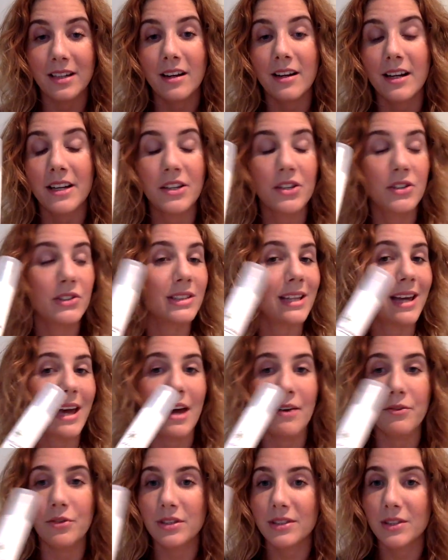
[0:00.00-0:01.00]
I use it
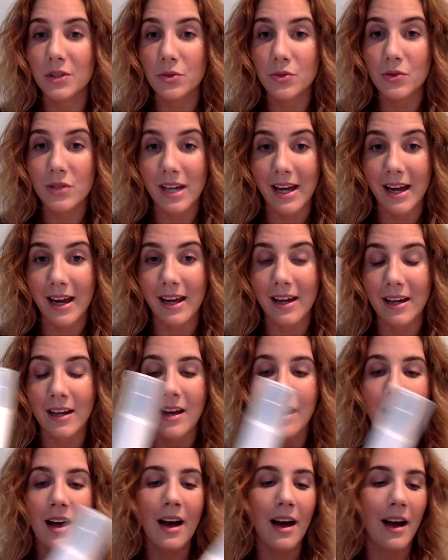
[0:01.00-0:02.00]
every single day.
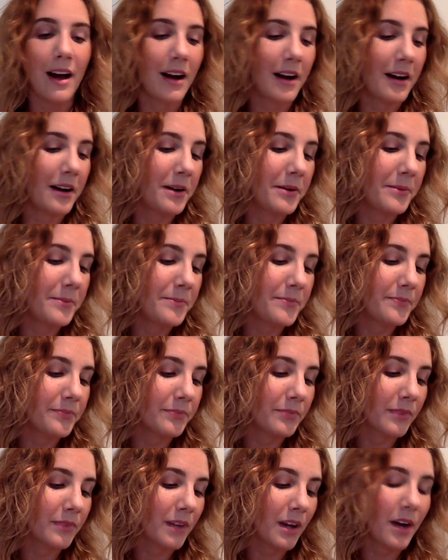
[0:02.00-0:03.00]

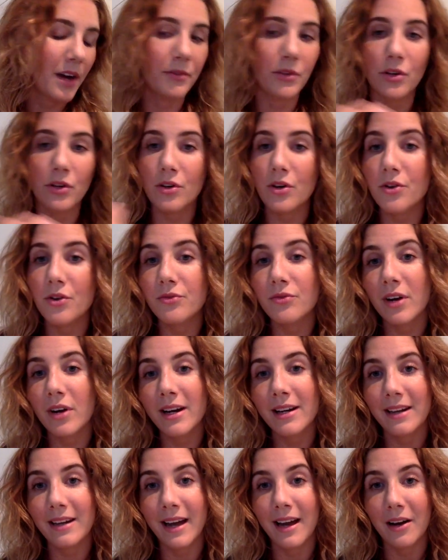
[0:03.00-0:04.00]
I've got it on
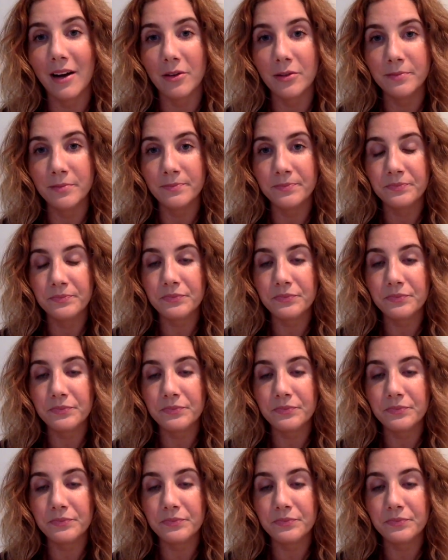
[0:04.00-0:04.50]
right now.